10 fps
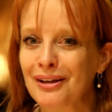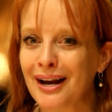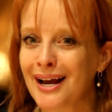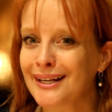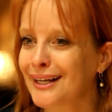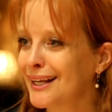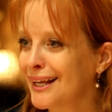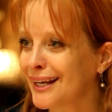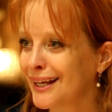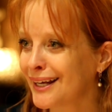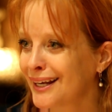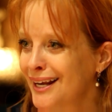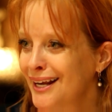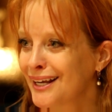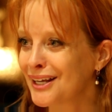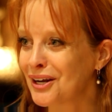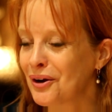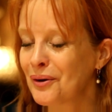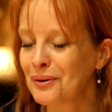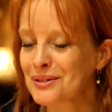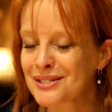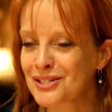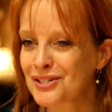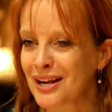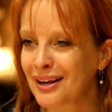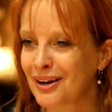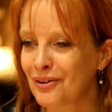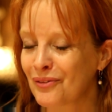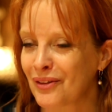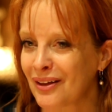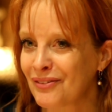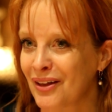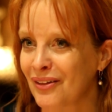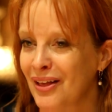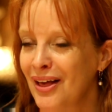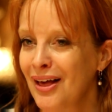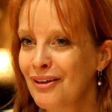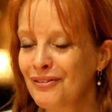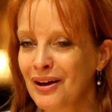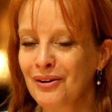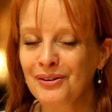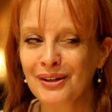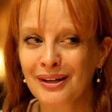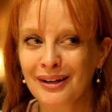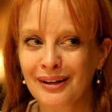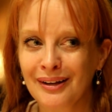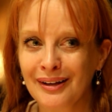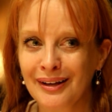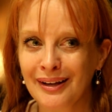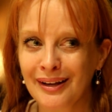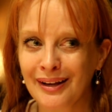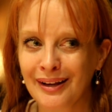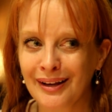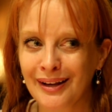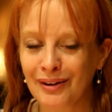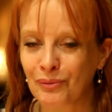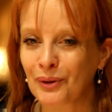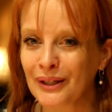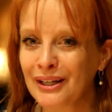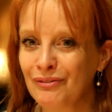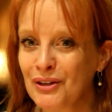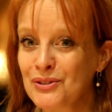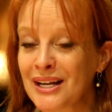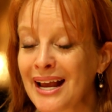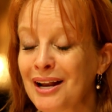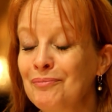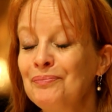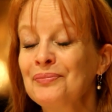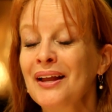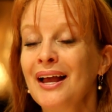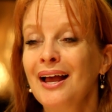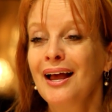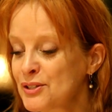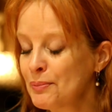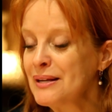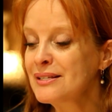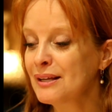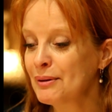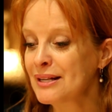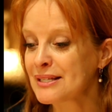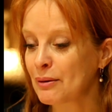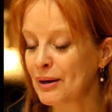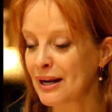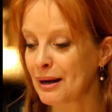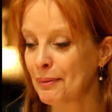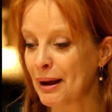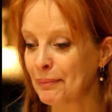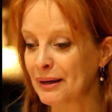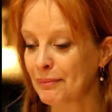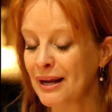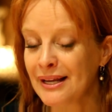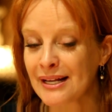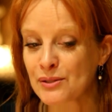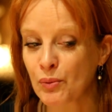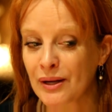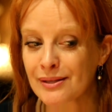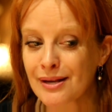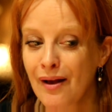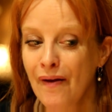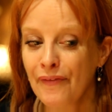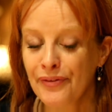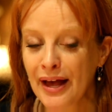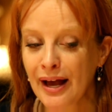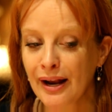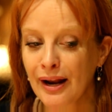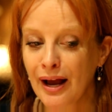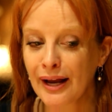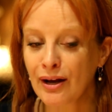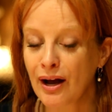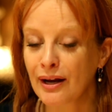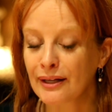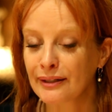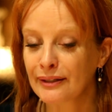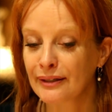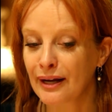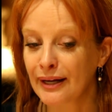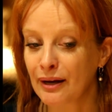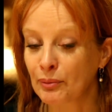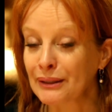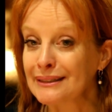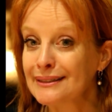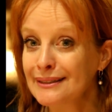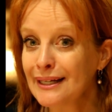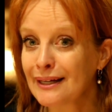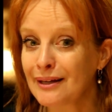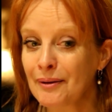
and I didn't get it. You know, it was just, you know, I found it really confusing. And so basically what ended up happening in my case was that I got really sick,